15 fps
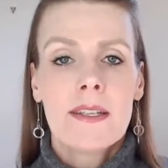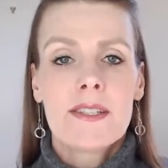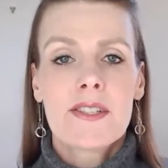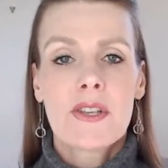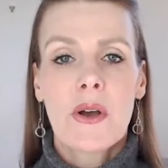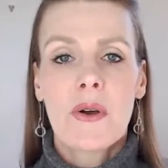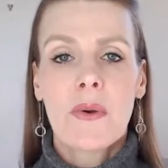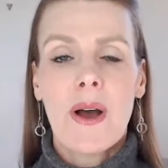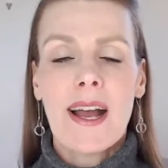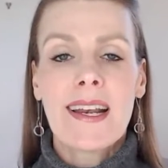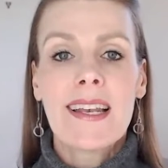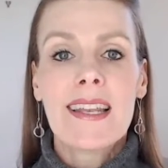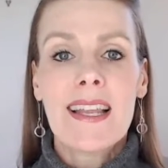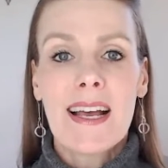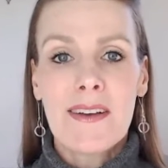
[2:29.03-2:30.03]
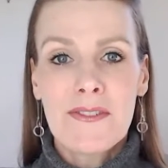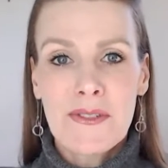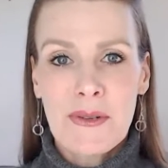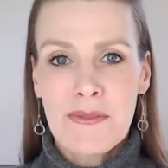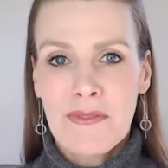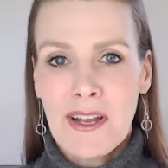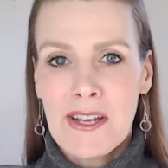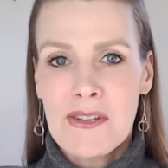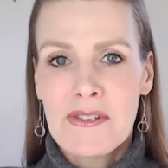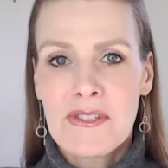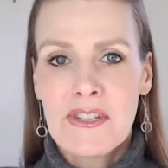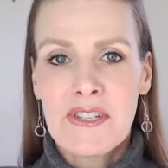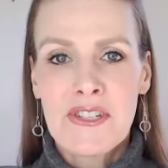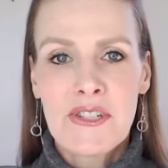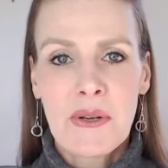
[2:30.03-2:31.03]
So I'd love to invite you
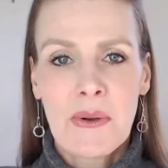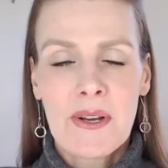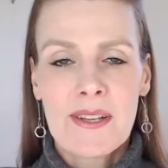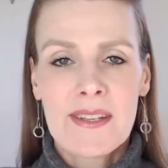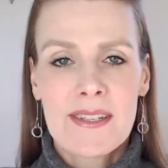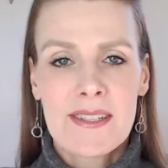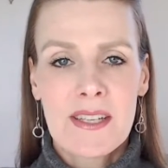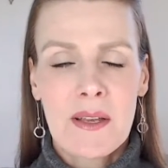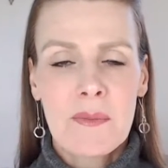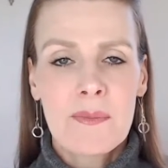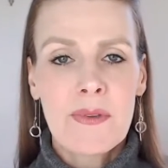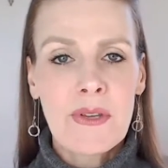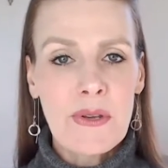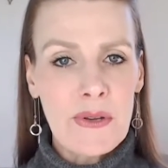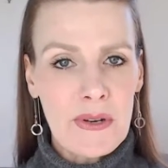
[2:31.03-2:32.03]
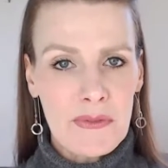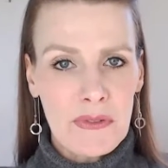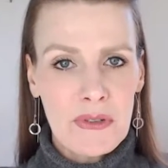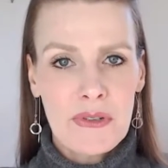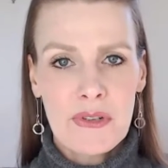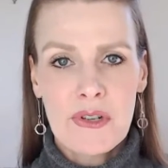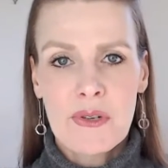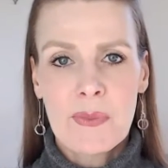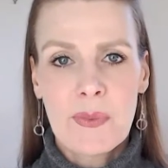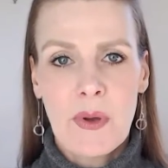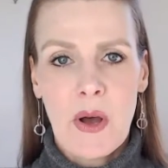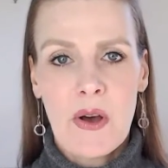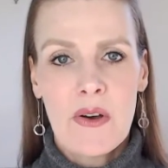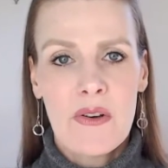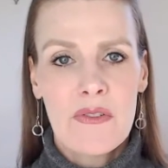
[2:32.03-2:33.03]
to join this beautiful group
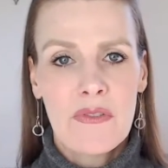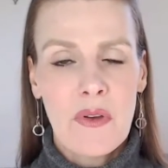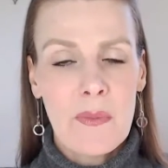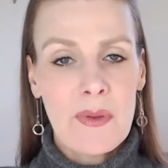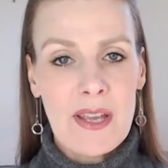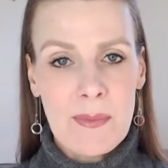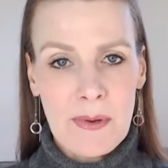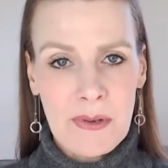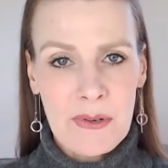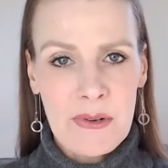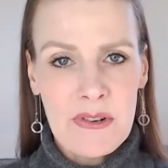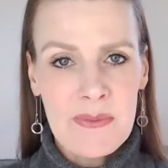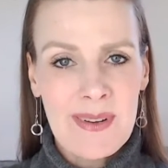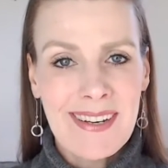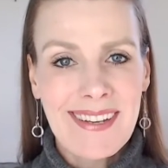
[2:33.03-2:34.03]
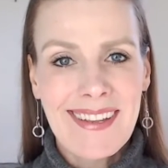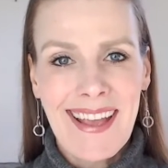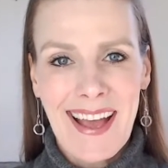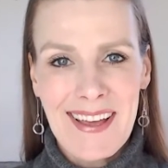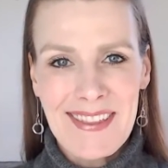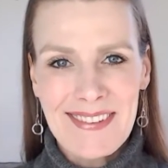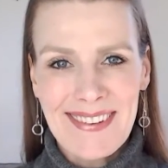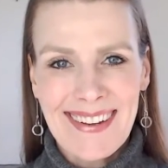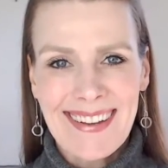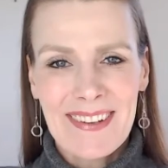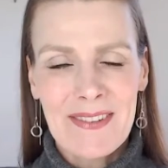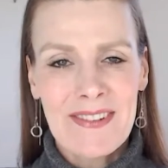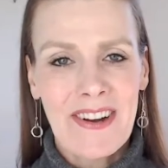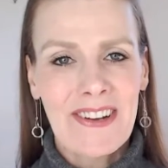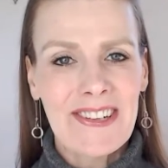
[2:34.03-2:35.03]
of people who have been gathering.
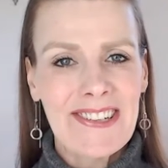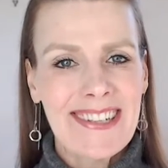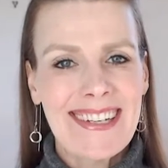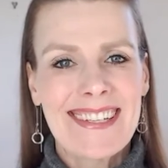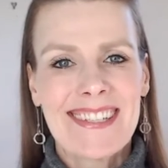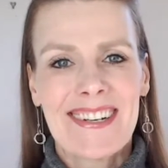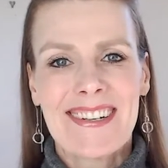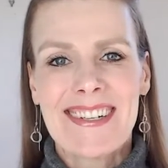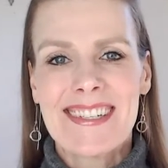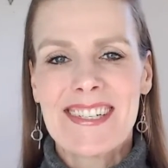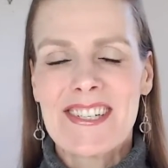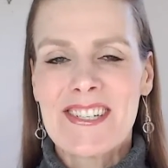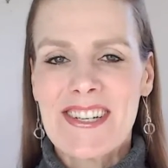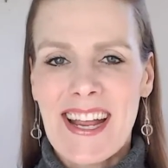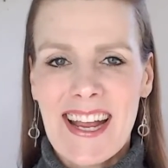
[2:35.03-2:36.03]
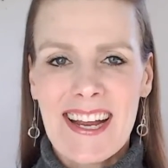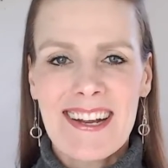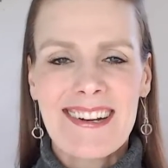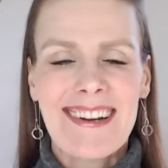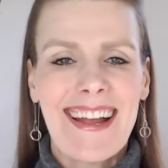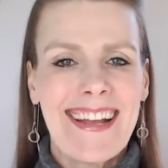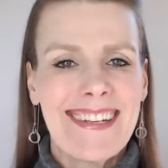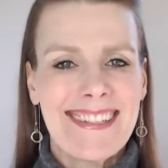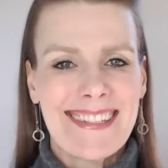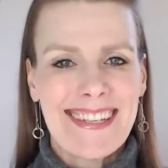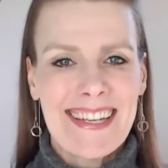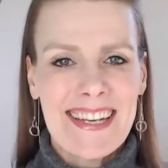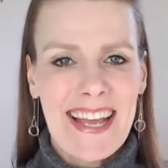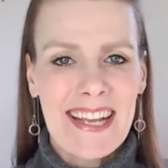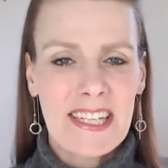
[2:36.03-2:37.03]
We're already starting to share and to
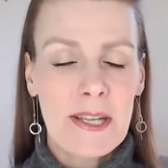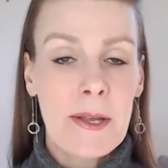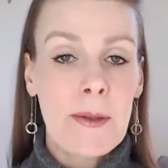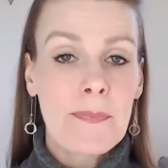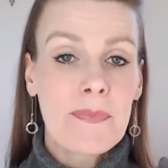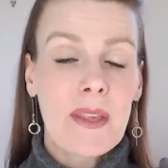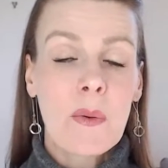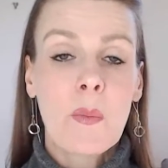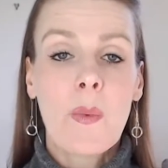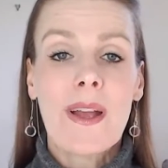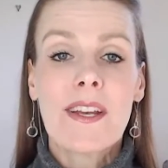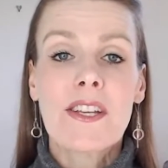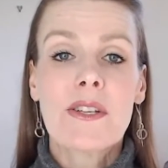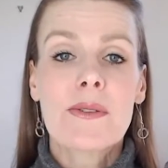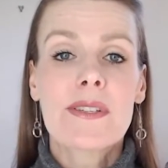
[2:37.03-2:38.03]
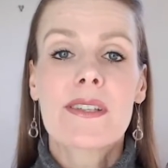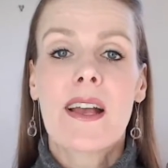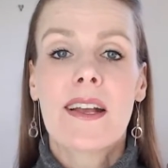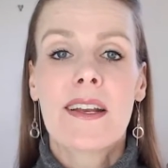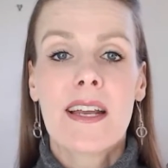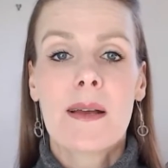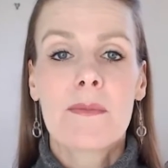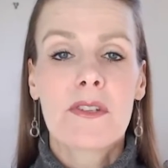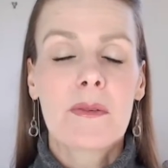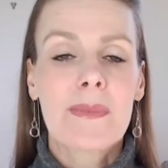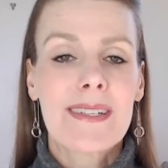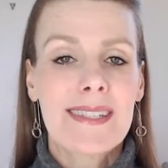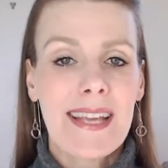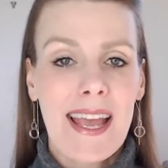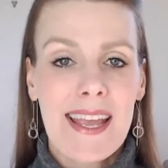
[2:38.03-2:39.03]
connect. And when you sign up, you'll
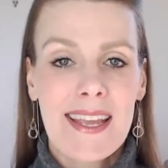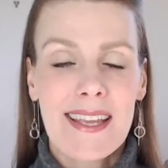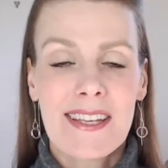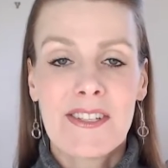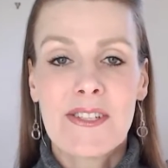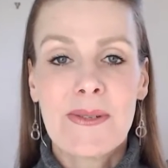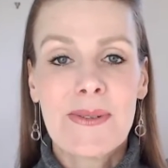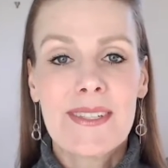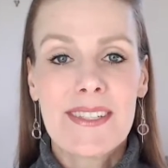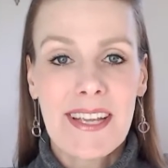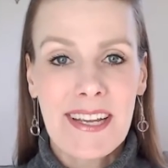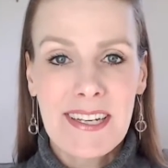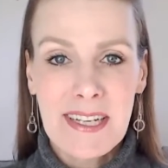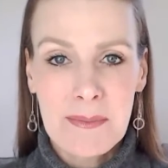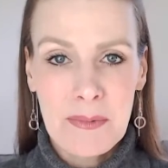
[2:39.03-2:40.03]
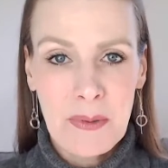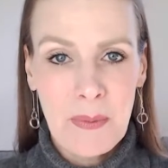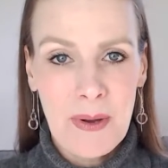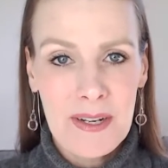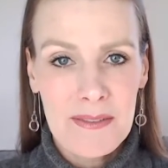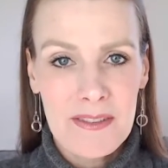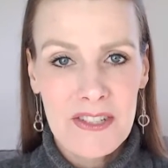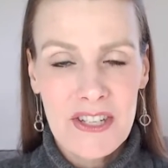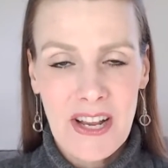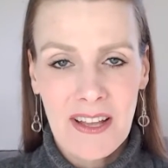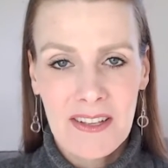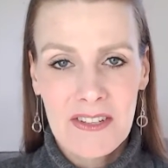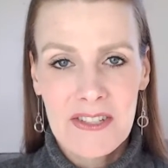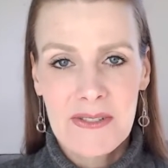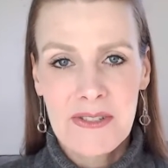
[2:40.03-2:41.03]
be taken to day number one of the
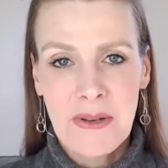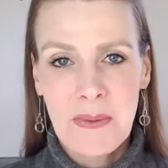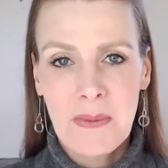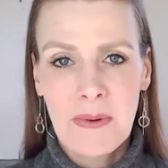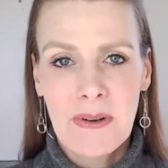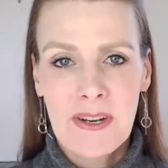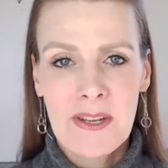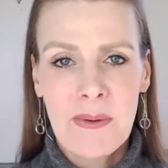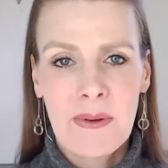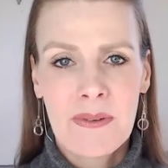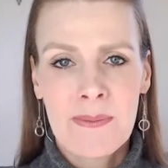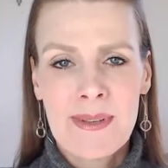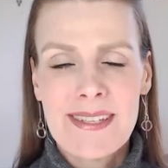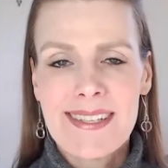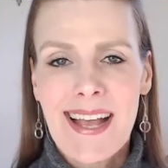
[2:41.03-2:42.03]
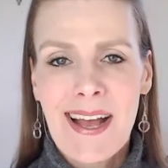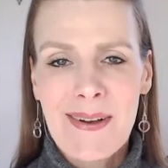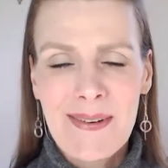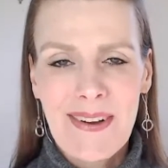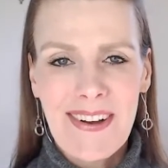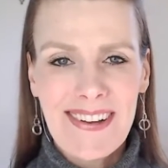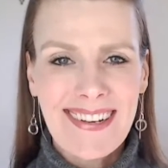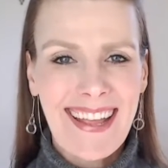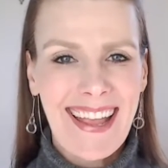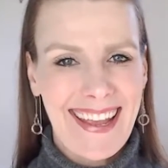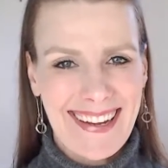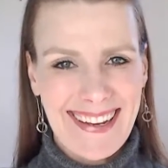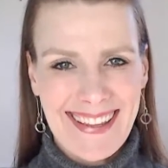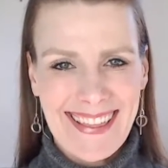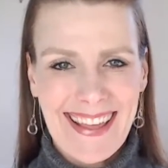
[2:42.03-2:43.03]
challenge. So don't worry, you won't miss out on
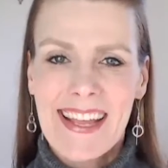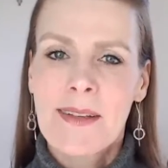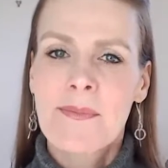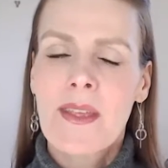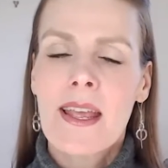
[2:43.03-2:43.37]
anything.